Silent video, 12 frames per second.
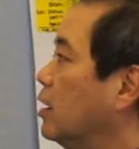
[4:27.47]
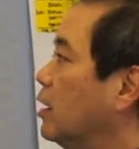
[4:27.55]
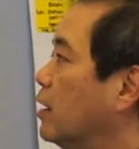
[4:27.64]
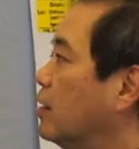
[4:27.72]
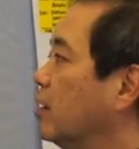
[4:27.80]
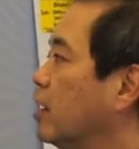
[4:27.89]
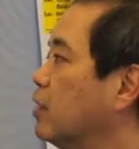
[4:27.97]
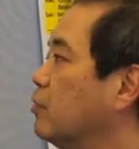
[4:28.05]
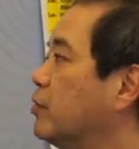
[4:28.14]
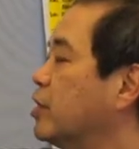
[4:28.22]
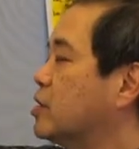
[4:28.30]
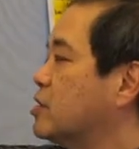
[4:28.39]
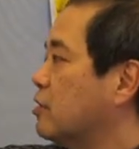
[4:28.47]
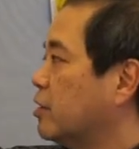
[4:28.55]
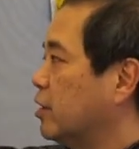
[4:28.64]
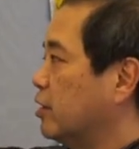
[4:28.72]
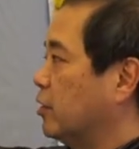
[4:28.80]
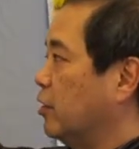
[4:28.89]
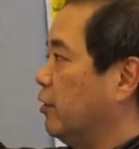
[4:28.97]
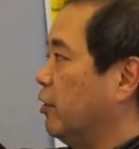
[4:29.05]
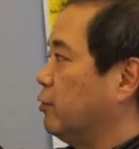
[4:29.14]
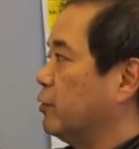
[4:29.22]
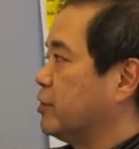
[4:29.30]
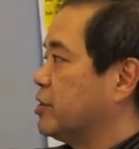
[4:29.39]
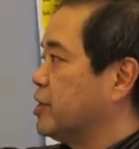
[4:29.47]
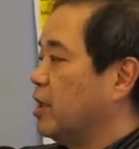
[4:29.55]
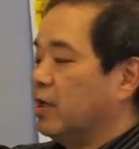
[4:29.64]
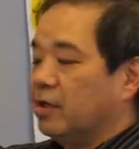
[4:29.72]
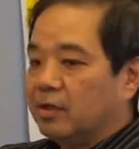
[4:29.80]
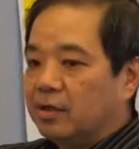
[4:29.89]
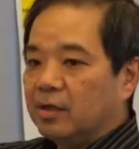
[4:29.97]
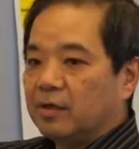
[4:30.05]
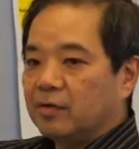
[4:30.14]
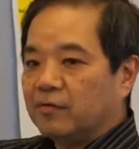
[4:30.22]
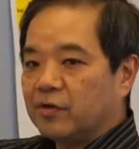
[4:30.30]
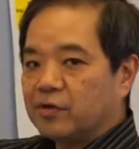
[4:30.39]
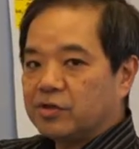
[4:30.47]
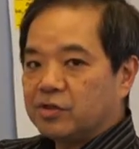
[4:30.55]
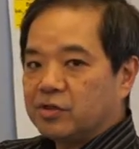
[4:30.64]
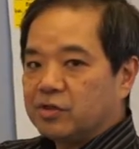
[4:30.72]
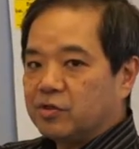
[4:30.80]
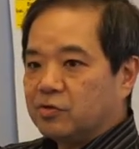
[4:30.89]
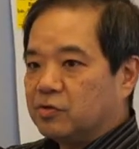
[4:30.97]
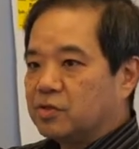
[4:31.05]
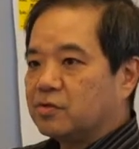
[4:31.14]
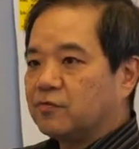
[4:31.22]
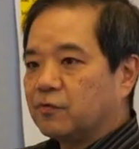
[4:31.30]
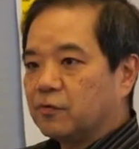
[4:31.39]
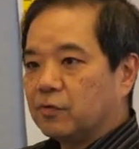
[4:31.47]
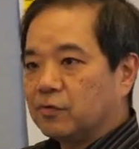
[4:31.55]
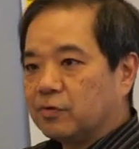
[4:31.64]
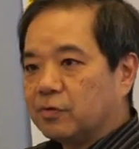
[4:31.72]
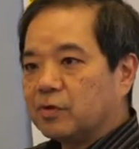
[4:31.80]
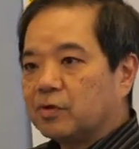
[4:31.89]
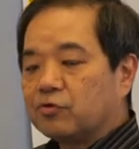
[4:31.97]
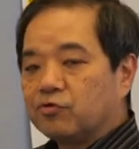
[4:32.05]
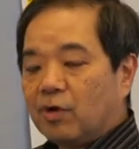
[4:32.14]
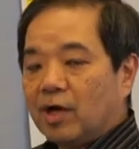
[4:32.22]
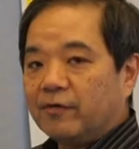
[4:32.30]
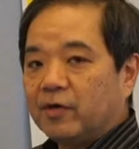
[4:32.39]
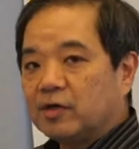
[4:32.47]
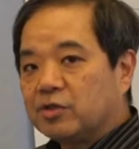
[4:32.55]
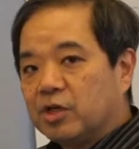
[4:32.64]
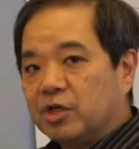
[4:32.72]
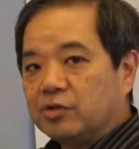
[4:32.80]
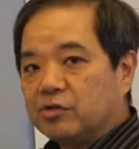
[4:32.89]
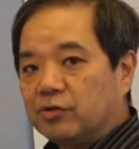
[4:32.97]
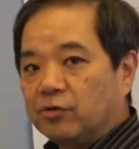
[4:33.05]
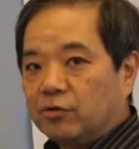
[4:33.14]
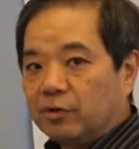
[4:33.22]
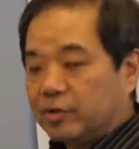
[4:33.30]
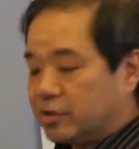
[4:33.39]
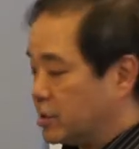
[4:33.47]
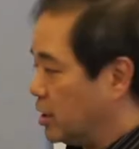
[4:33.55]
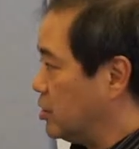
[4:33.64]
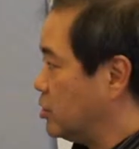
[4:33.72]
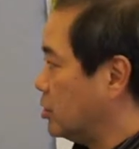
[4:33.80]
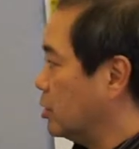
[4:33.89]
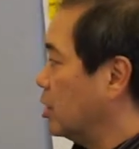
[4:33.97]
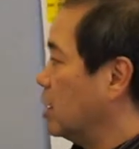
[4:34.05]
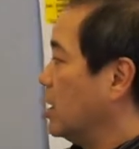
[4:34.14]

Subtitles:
And then we start getting an area where design function is used for driving change in the organization.